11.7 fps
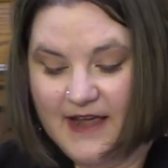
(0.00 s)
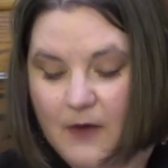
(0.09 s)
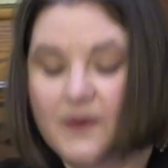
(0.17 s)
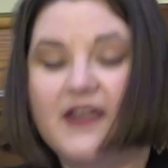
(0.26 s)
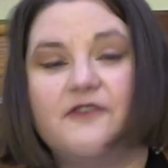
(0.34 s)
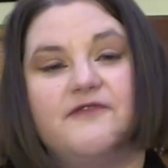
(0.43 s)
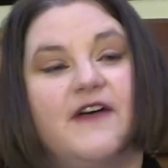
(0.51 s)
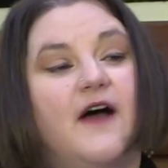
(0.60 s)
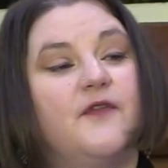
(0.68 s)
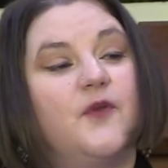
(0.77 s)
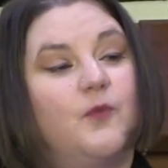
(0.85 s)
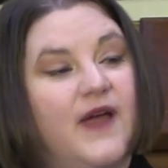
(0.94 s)
And we have
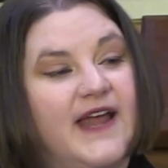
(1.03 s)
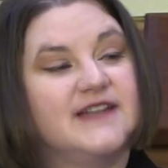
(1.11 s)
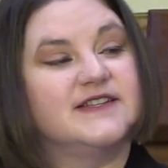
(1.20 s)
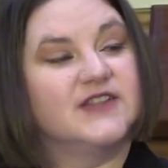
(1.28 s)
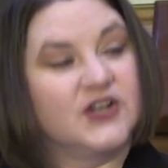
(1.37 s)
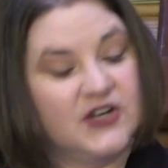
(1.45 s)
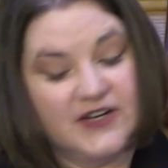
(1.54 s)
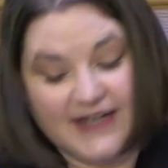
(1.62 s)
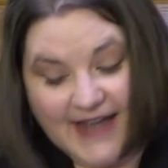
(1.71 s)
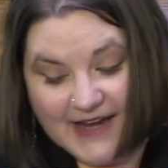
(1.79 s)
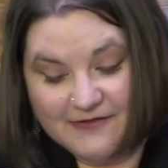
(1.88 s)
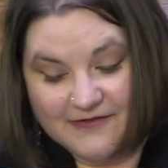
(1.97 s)
found the way to the good
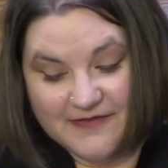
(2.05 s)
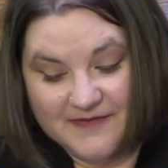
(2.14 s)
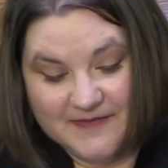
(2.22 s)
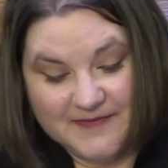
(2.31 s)
life.